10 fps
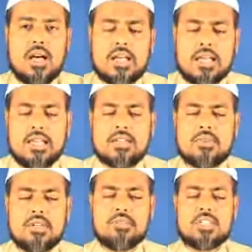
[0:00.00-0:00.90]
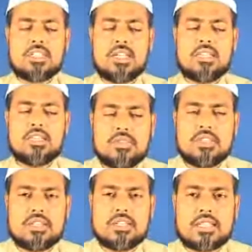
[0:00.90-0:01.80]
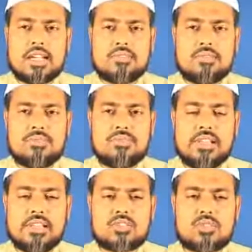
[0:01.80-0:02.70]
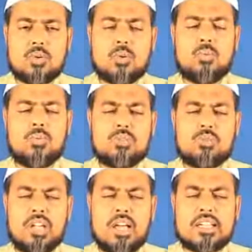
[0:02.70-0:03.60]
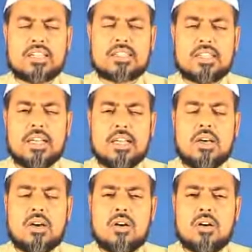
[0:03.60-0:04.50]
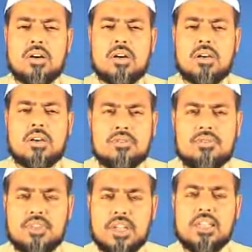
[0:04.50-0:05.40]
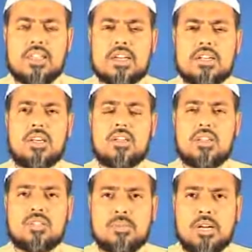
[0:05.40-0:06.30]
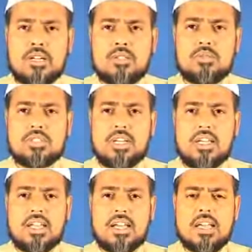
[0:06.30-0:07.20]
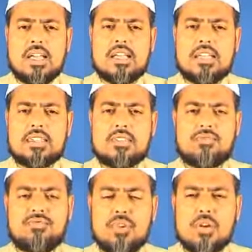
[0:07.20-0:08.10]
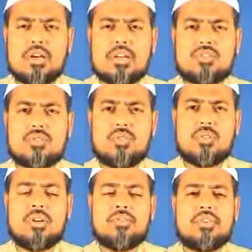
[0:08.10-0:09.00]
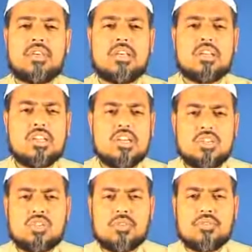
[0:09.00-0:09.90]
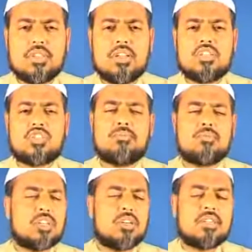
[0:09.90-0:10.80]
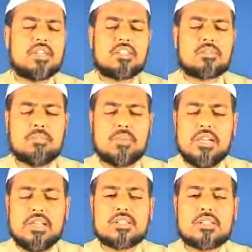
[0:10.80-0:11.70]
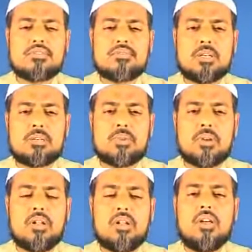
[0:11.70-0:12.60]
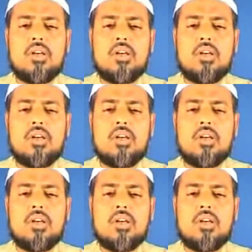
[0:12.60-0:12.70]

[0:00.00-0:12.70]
Again, when we say this, we recite with feeling. So visualize or feel that Allah subhanahu wa ta'ala is in full control of each of these 7-8 billions of people.